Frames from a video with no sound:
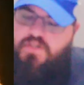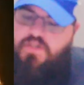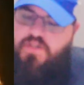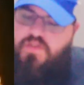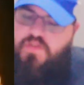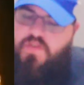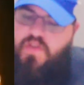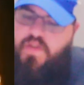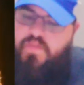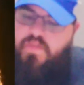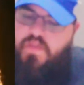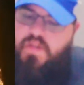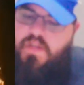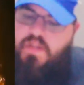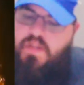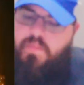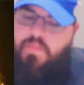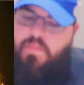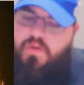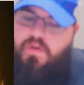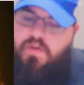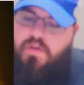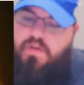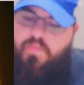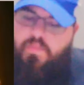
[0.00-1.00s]
shall you have any
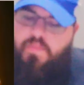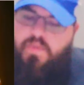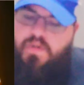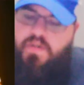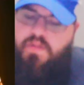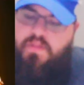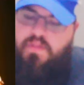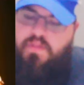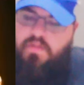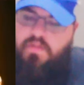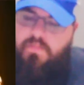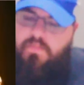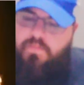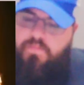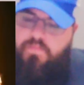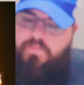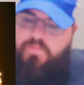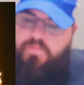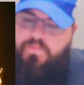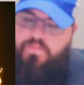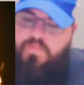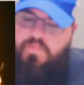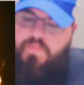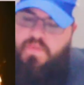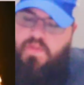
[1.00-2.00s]
part among them.
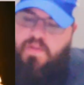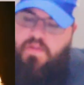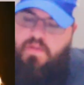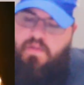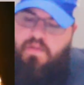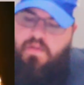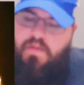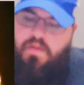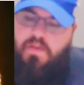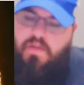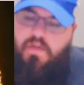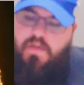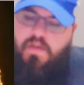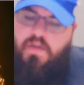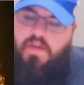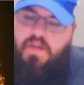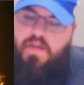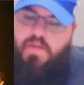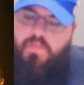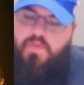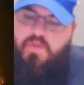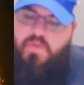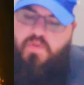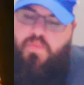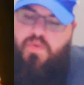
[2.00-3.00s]
I
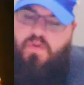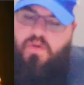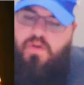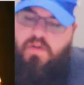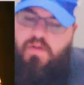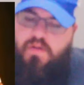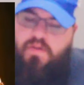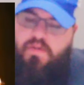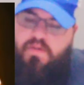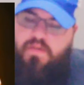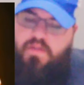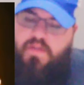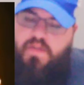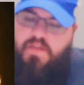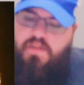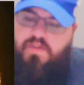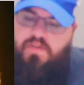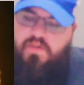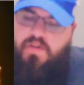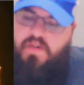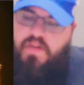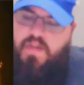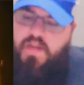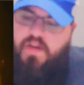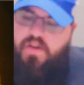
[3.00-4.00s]
am your part and
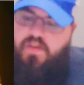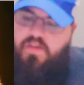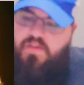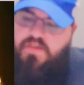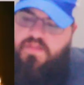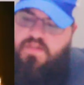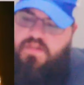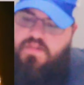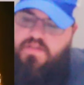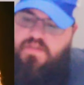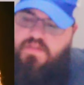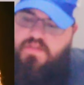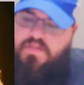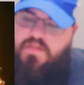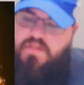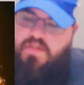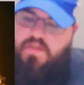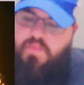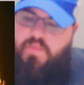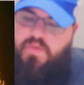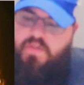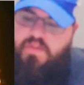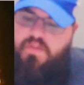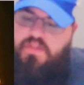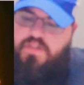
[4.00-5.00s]
your inheritance
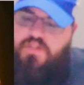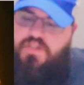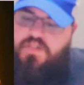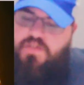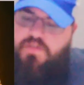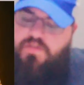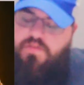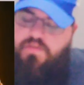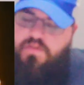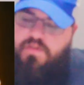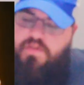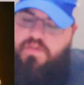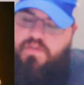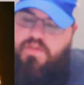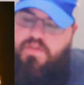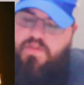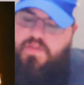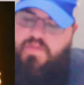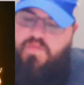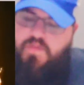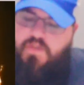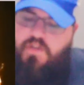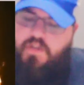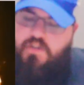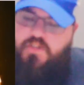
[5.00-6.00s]
among the children
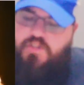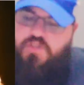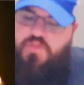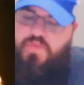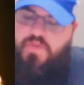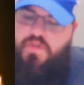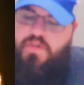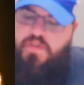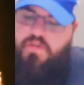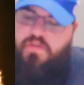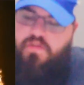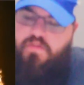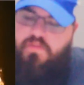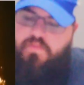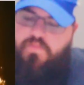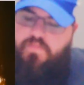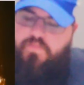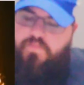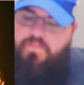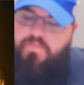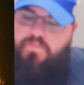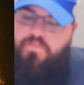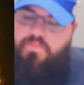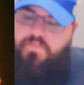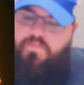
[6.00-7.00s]
of Yashriel.
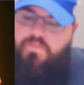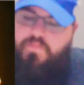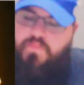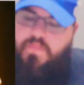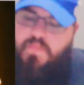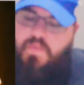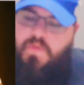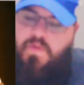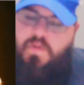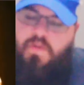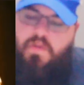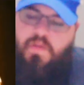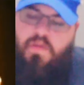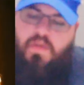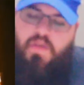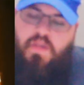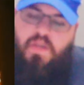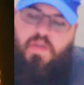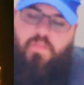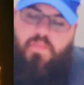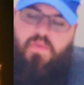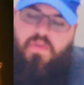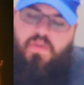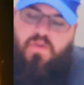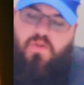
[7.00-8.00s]

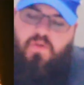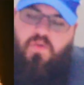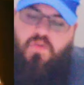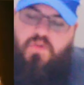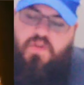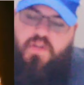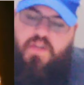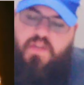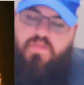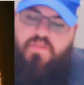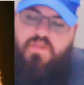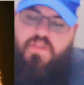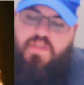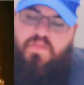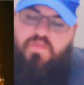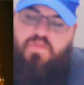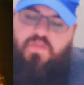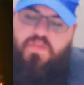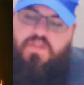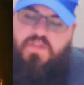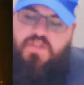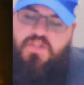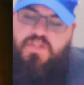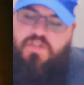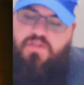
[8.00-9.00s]
And behold, I have
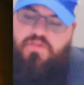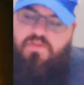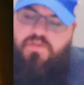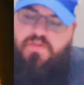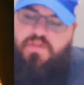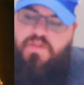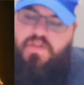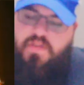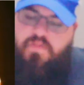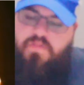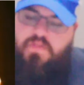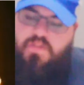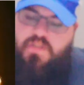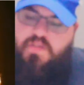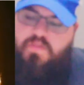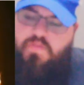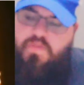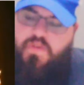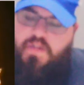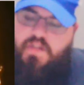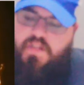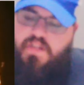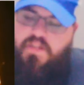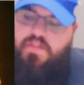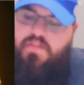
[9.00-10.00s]
given the children of
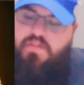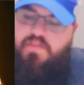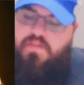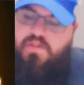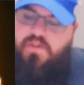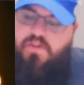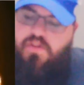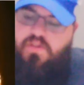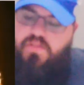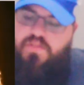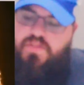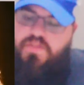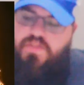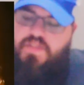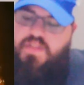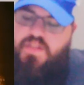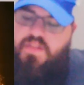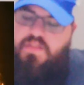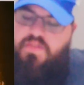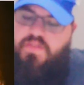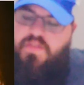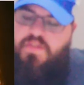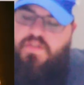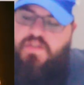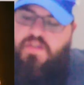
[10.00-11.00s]
Levi all the
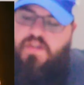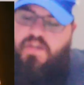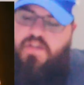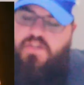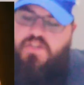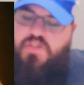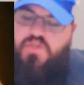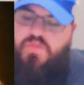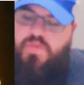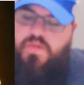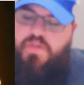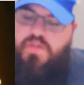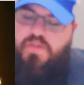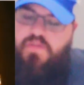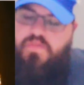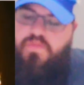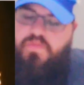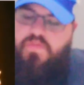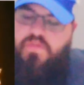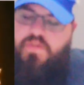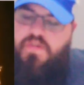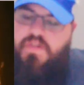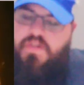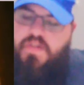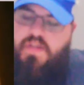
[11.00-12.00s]
tenth in Yashriel
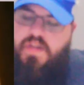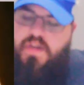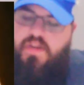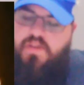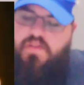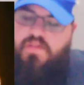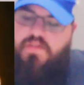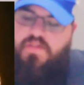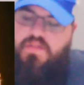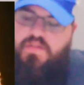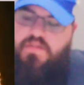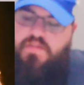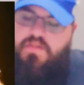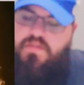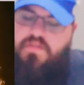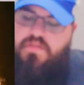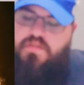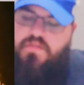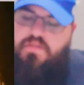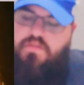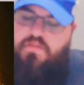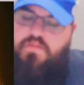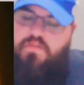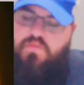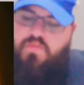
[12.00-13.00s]
for an inheritance,
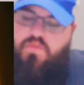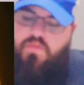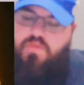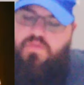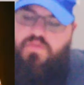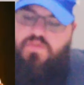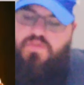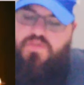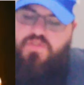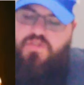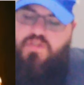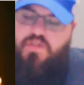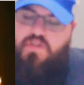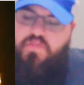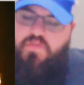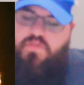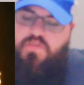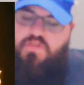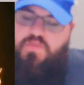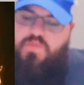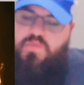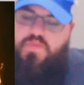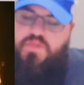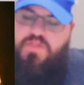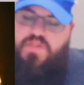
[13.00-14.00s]
for their
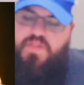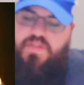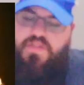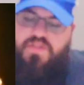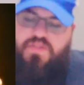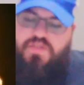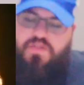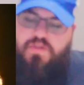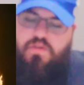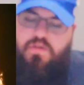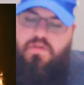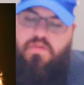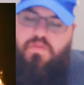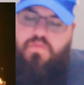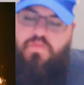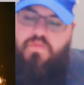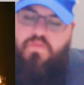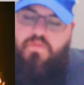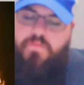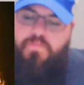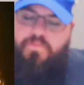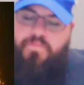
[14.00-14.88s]
service which they serve,